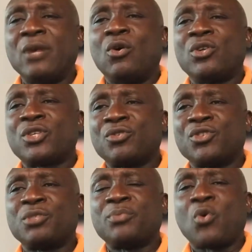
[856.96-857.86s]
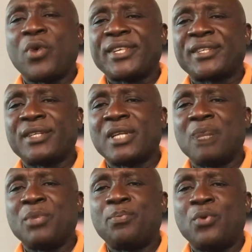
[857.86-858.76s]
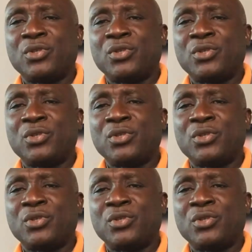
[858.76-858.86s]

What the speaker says: they also should be questioned and be